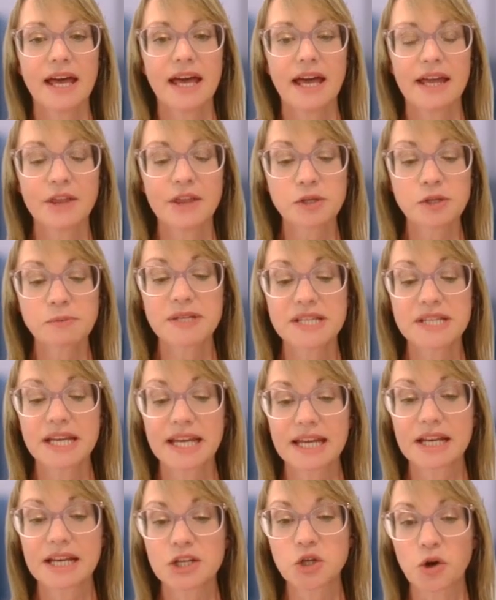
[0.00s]
In those
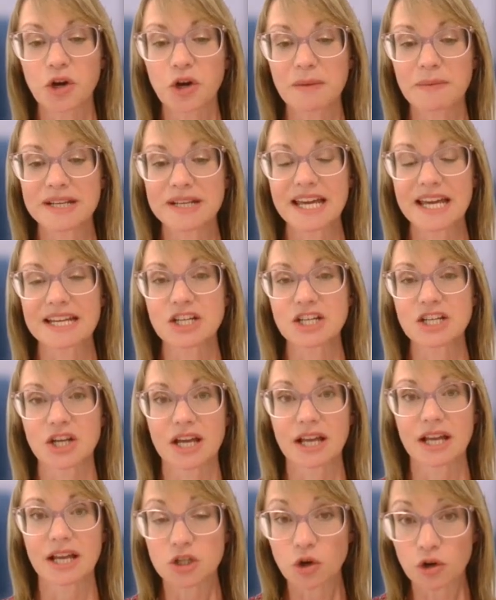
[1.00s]
particular
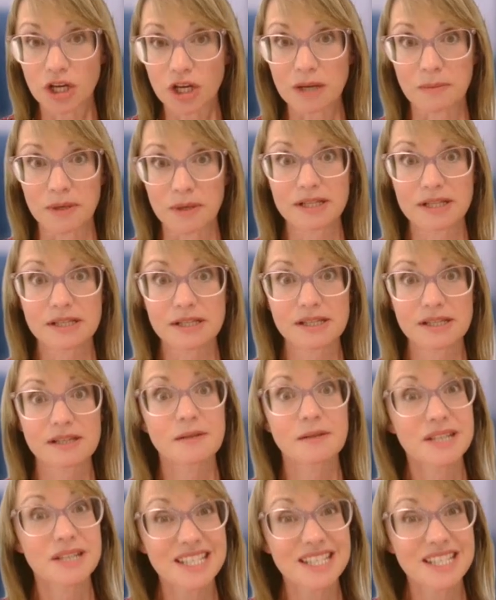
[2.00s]
documents,